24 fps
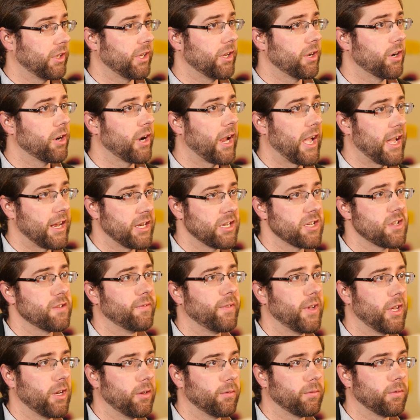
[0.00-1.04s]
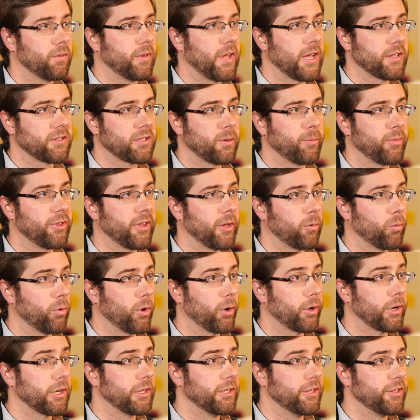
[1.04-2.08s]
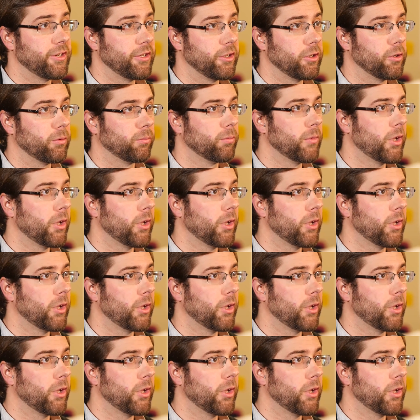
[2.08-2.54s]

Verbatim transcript: here at Ecovative, and that's something that we're working to do,